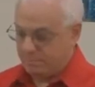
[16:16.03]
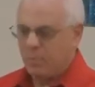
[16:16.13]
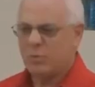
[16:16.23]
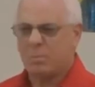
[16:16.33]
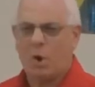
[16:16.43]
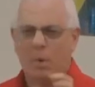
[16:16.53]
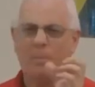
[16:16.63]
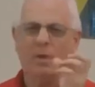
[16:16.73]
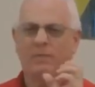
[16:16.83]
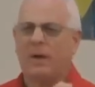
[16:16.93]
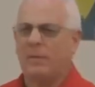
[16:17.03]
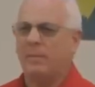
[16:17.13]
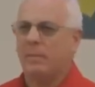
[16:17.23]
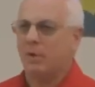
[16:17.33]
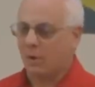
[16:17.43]
it was purple if I
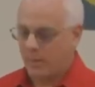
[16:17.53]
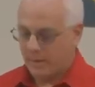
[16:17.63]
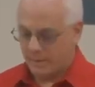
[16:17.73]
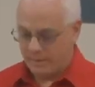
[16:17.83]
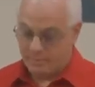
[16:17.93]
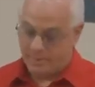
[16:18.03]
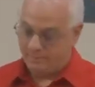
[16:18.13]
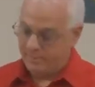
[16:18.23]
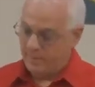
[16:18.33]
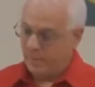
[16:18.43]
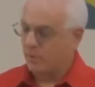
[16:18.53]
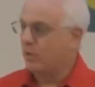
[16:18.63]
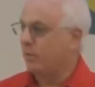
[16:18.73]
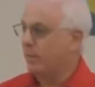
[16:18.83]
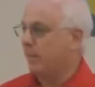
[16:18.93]
remember correctly, but it
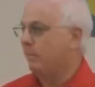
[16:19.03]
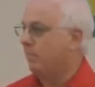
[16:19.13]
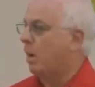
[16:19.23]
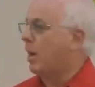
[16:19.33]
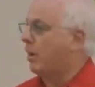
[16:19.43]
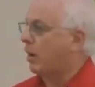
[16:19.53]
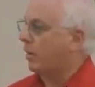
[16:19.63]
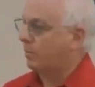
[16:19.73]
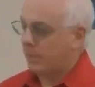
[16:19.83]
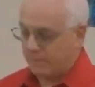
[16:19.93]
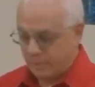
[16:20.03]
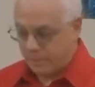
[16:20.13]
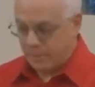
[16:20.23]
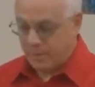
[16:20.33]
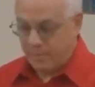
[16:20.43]
could have been a monarch butterfly,
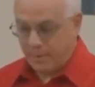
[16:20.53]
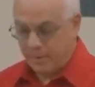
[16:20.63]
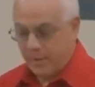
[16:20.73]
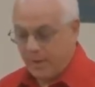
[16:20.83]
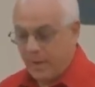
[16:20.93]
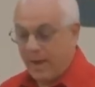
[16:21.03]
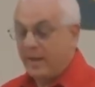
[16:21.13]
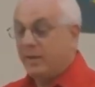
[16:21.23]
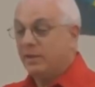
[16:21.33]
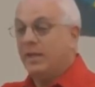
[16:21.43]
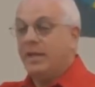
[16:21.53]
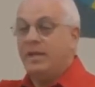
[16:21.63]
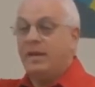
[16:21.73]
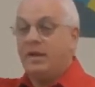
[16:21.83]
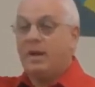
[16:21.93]
but anyway. And the
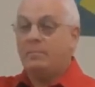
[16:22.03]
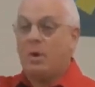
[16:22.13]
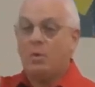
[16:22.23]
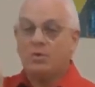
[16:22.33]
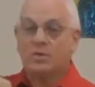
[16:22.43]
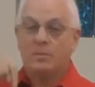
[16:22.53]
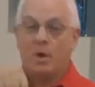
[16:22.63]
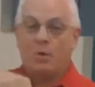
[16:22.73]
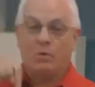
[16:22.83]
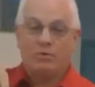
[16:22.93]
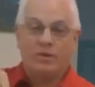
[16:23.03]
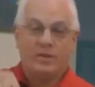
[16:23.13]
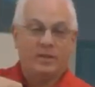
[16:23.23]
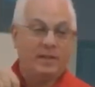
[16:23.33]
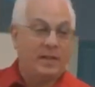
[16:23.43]
lid, I poked some holes
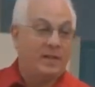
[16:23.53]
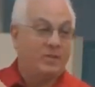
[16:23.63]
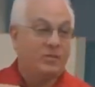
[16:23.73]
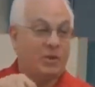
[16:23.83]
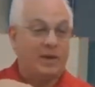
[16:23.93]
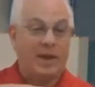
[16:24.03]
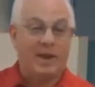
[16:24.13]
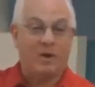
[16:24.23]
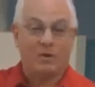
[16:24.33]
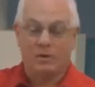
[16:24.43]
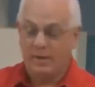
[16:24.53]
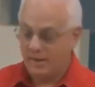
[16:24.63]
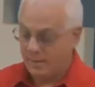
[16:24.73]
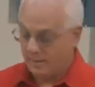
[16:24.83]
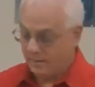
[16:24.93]
in the lid so that air could
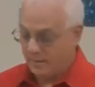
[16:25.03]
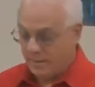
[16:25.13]
get in.